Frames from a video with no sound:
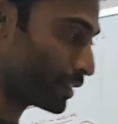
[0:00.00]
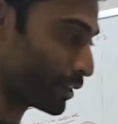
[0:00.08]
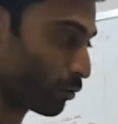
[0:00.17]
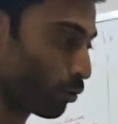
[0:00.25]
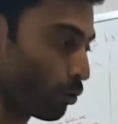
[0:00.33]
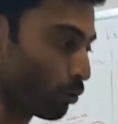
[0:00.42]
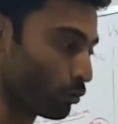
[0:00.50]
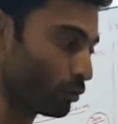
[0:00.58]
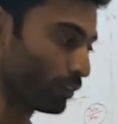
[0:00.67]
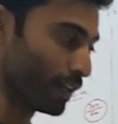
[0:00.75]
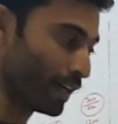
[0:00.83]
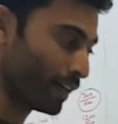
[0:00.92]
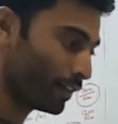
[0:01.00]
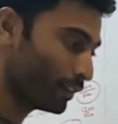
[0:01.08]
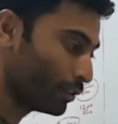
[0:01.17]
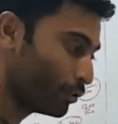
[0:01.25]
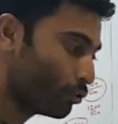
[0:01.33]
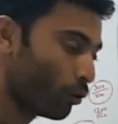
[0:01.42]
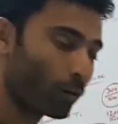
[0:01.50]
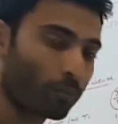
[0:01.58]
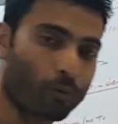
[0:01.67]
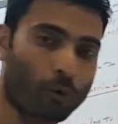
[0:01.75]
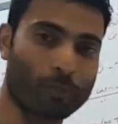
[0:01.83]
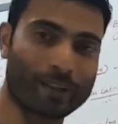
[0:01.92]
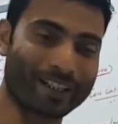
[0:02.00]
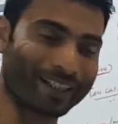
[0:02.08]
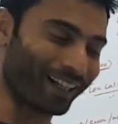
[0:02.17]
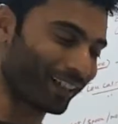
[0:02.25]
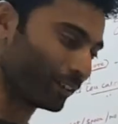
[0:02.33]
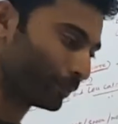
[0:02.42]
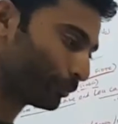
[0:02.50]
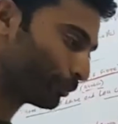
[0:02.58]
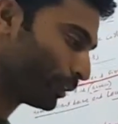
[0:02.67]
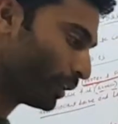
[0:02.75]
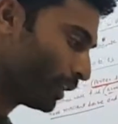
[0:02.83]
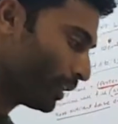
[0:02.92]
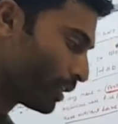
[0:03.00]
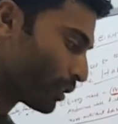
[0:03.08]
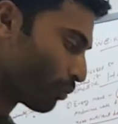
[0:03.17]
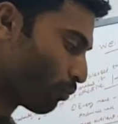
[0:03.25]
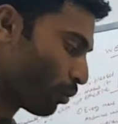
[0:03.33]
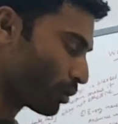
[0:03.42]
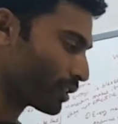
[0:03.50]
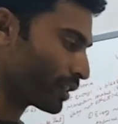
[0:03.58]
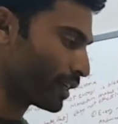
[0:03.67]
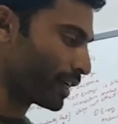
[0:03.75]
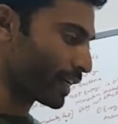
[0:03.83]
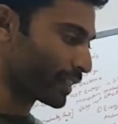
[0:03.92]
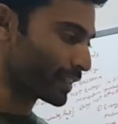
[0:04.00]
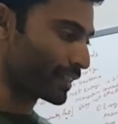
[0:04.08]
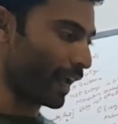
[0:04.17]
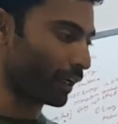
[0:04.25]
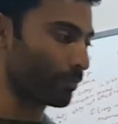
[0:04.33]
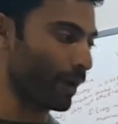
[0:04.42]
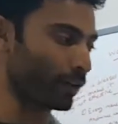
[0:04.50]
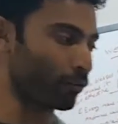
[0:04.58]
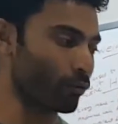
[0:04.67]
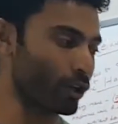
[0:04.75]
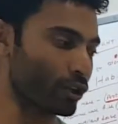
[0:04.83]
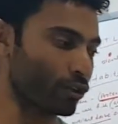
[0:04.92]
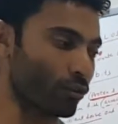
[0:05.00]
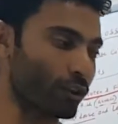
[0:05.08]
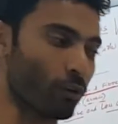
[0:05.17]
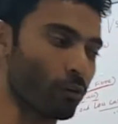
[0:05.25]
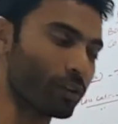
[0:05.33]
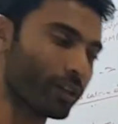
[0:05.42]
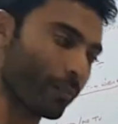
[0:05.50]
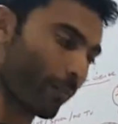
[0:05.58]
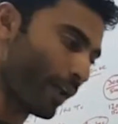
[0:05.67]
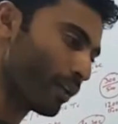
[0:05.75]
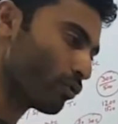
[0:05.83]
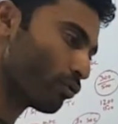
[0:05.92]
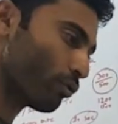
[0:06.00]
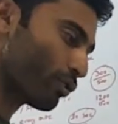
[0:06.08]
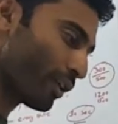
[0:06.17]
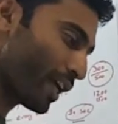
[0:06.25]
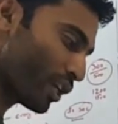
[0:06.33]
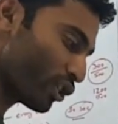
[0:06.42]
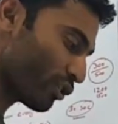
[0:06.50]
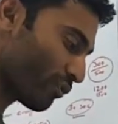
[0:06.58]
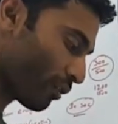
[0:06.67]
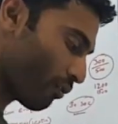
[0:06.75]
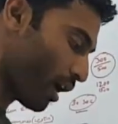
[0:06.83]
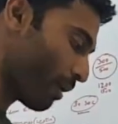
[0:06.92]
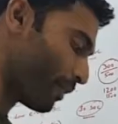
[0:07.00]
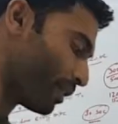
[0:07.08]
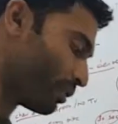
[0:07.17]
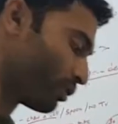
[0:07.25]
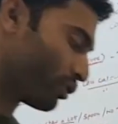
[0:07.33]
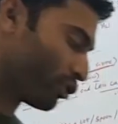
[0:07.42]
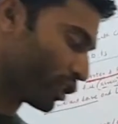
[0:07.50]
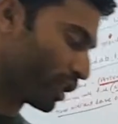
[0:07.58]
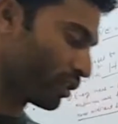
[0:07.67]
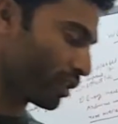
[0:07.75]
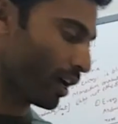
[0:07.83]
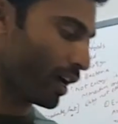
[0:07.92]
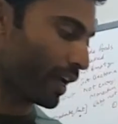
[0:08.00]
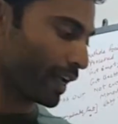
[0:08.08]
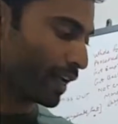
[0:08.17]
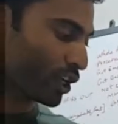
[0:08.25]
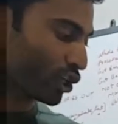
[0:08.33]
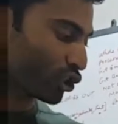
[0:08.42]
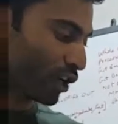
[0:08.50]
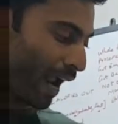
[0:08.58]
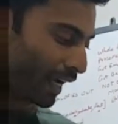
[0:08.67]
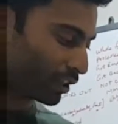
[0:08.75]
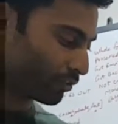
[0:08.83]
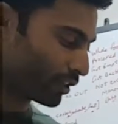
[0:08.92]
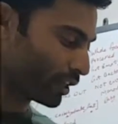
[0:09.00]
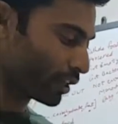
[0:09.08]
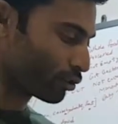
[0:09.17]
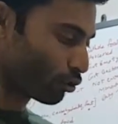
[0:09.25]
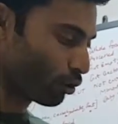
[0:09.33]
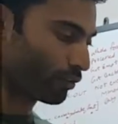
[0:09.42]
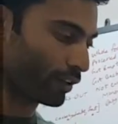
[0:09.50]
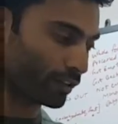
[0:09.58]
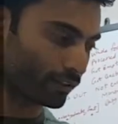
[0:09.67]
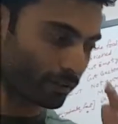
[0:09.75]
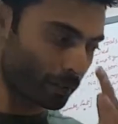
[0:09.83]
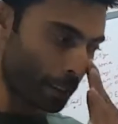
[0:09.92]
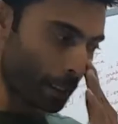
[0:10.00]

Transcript: They're all not properly done. So what's the exact macro ratio? It all depends on your energy requirements, gender, age, activity, and tolerance.